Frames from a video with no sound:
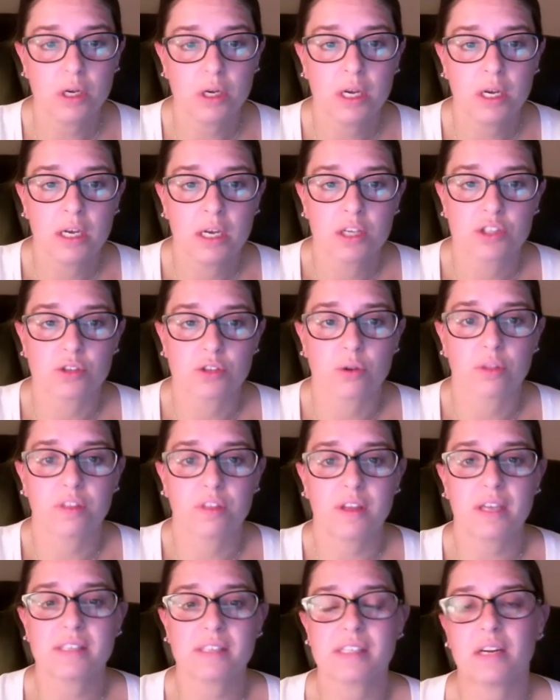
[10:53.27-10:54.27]
So
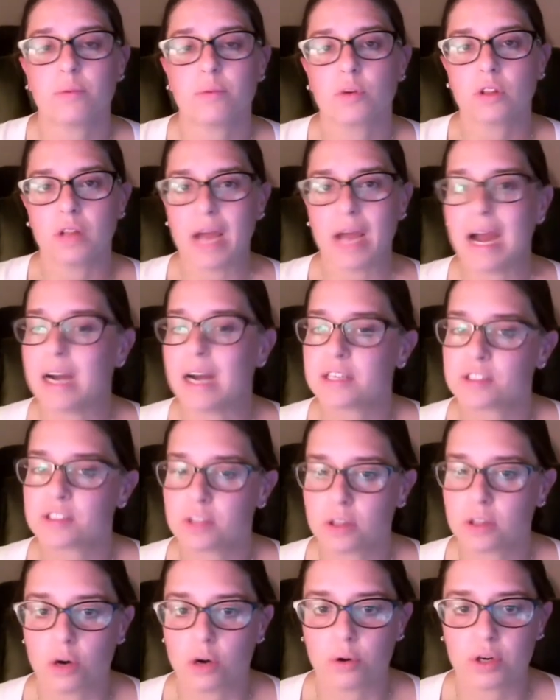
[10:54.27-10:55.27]
things that relax the
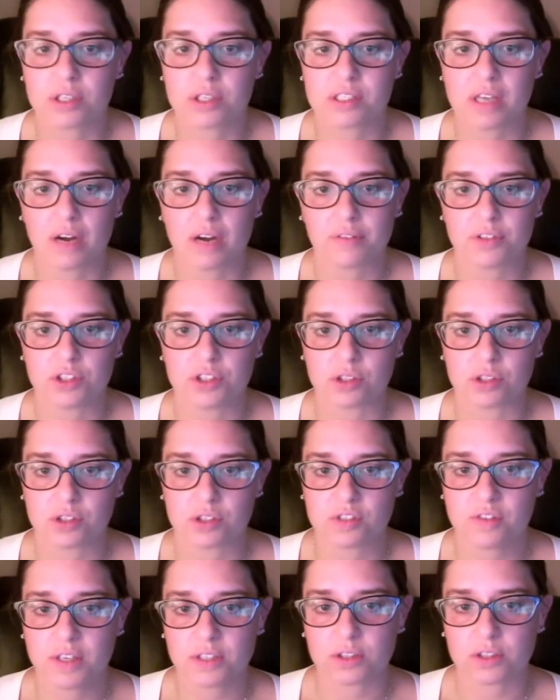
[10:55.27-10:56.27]
lower esophageal
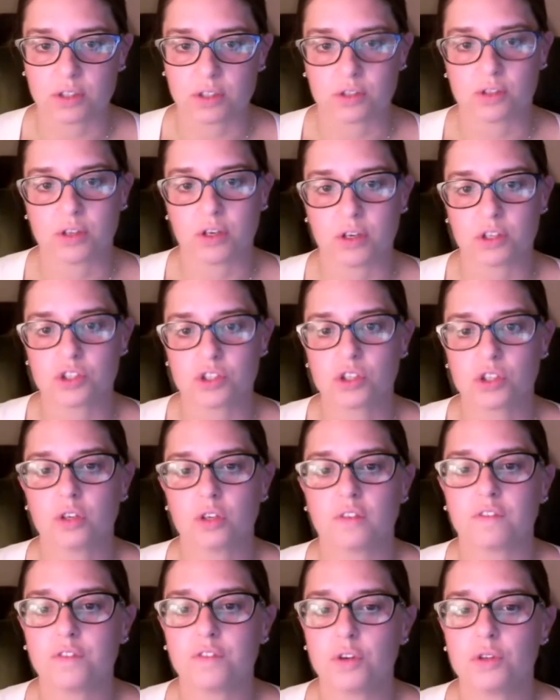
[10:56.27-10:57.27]
sphincters. There are certain
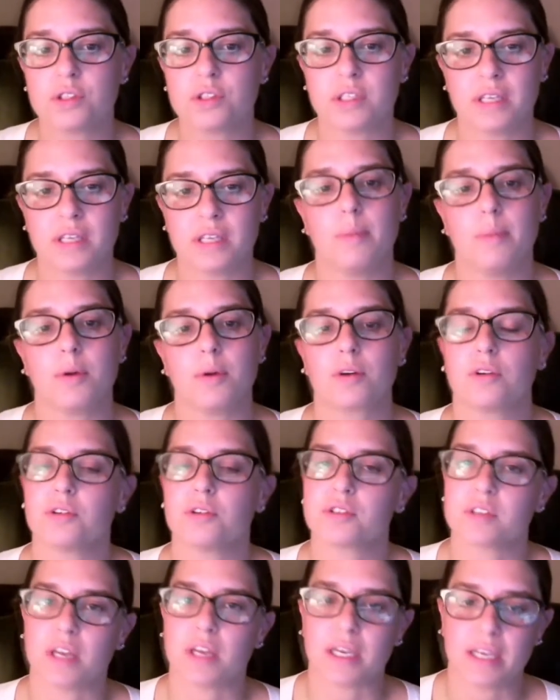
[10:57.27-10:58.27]
foods and
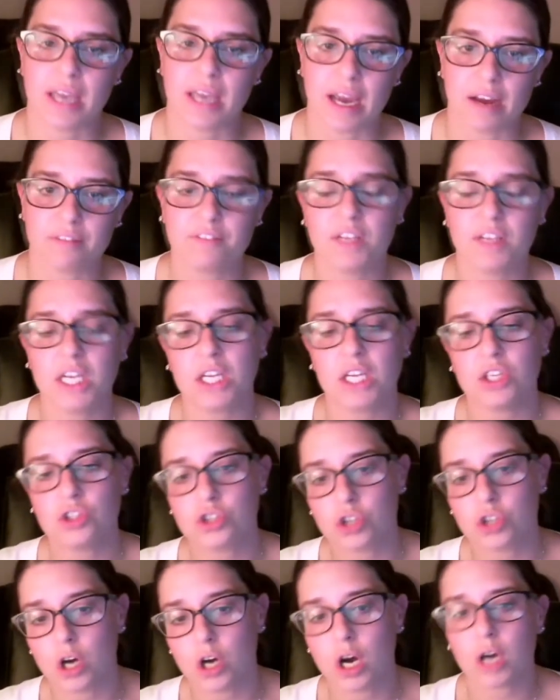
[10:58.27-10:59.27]
chemicals like caffeine,
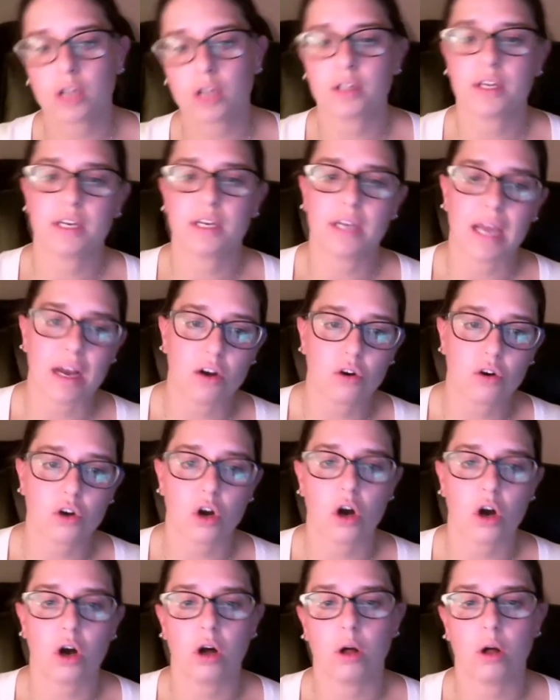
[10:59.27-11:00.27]
chocolate,
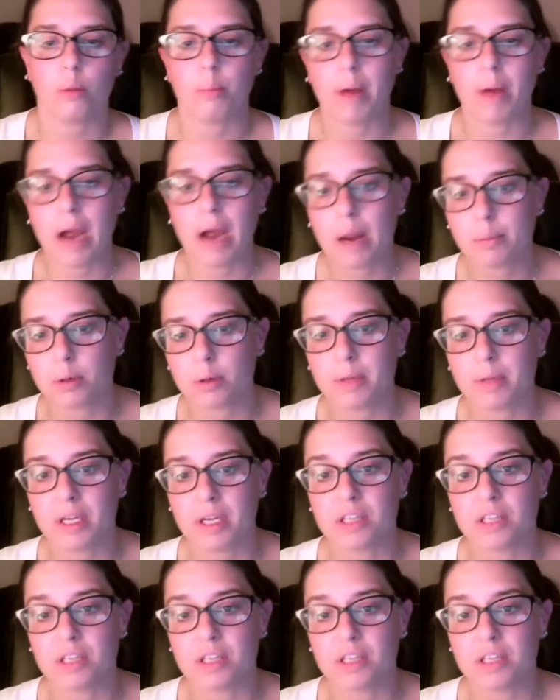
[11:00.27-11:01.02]
alcohol, peppermint,